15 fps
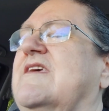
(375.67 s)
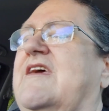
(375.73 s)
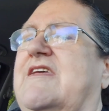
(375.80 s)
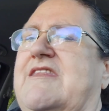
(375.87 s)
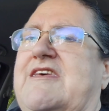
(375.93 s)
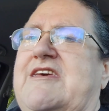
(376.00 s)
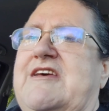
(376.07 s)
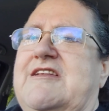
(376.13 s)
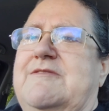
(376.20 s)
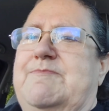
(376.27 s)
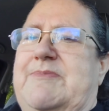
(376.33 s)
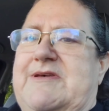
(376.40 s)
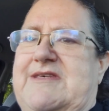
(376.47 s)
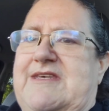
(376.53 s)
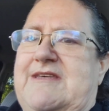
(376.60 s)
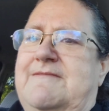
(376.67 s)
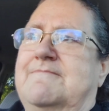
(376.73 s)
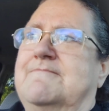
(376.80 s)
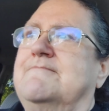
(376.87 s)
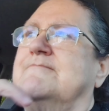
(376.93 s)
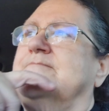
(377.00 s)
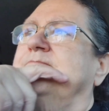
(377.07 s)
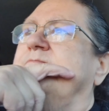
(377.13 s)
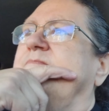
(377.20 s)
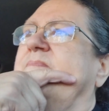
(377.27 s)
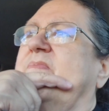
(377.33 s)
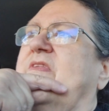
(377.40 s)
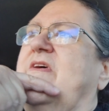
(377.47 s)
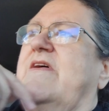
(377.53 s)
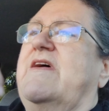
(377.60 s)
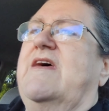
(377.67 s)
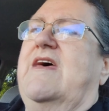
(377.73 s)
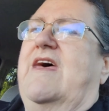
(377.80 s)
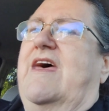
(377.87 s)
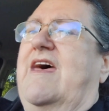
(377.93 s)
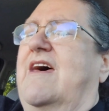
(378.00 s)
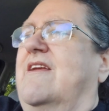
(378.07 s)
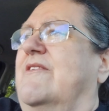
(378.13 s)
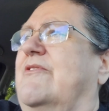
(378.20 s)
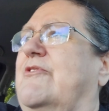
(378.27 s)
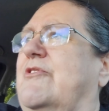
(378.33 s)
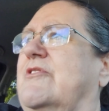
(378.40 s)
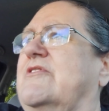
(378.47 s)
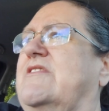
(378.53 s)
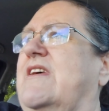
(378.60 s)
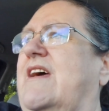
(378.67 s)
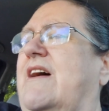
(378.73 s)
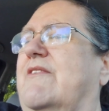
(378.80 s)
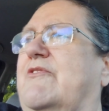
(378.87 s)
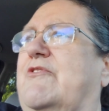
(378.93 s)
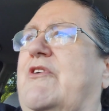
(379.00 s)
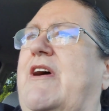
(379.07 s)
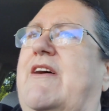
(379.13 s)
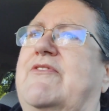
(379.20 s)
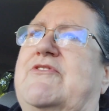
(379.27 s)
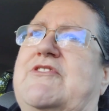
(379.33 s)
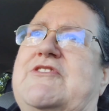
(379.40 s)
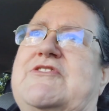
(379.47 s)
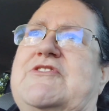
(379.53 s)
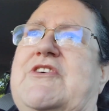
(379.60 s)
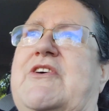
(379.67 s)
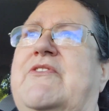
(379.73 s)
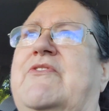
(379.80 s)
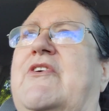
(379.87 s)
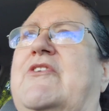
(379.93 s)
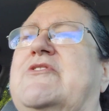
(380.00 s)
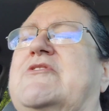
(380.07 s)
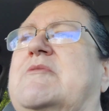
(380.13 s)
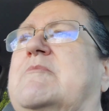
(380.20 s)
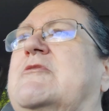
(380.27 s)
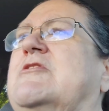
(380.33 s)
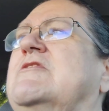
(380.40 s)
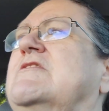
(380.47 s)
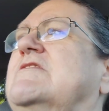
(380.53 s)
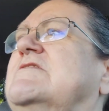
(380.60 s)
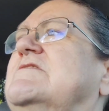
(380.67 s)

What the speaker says: get the kids busy. And of course they have crafts and stuff all summer.